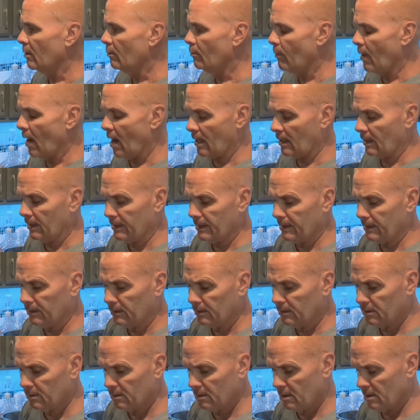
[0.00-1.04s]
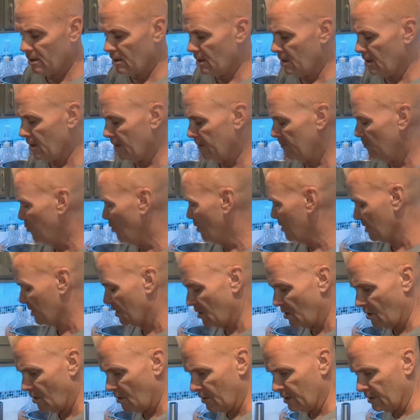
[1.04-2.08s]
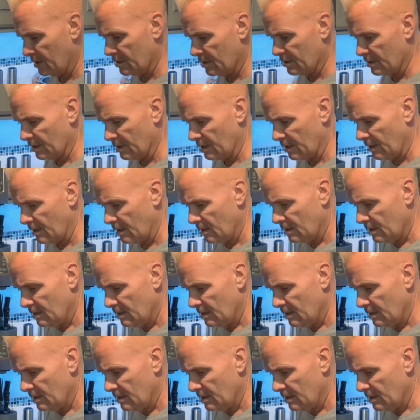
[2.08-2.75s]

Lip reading: bottling. What's it called? It's the